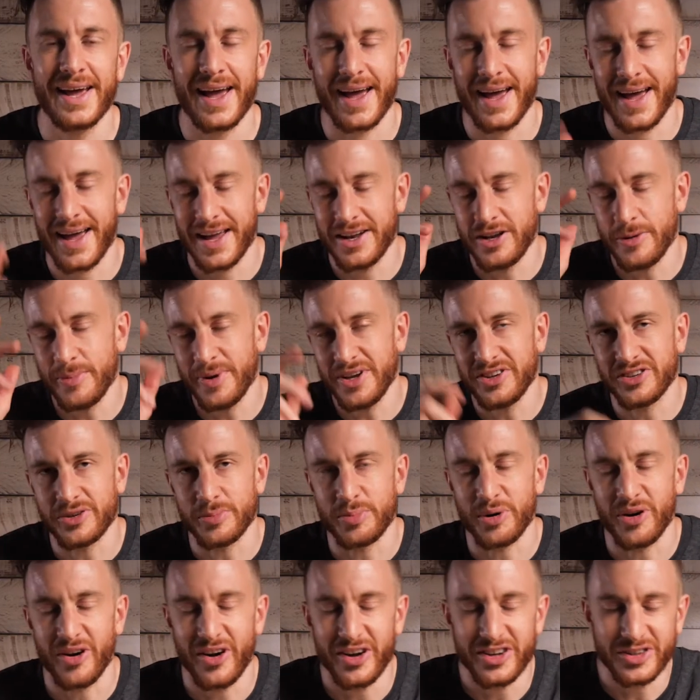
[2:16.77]
and you'd be
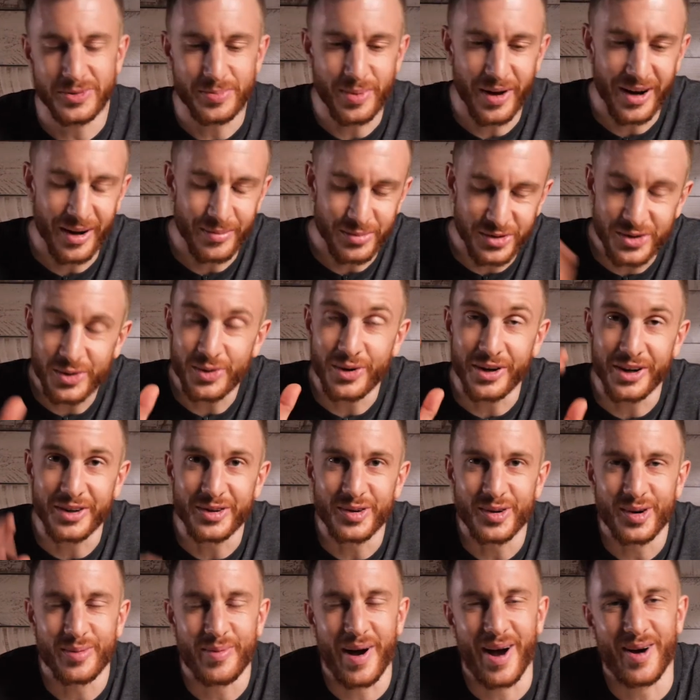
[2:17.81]
surprised, but I'm still going to
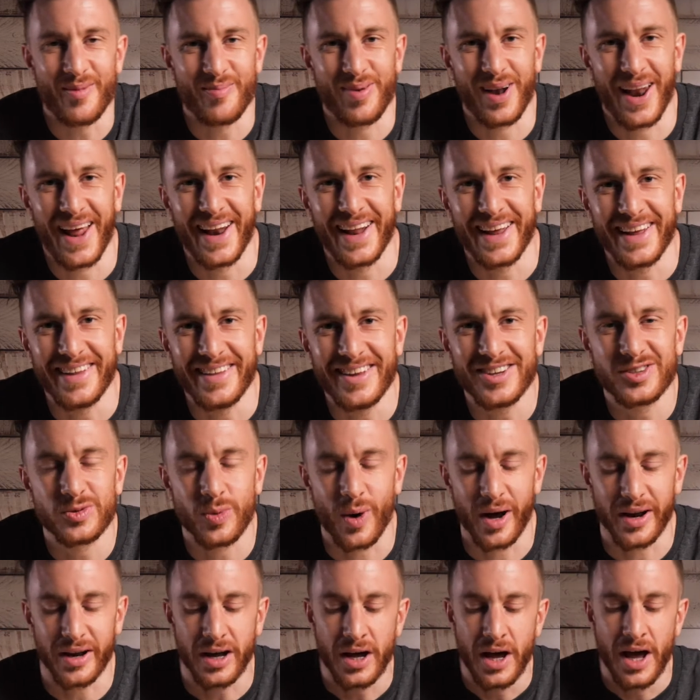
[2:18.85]
talk about planning in this
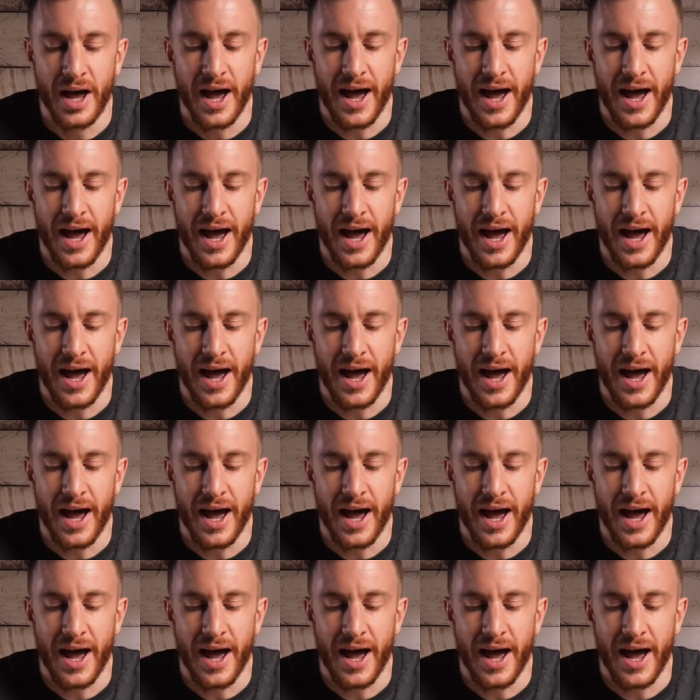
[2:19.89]
one.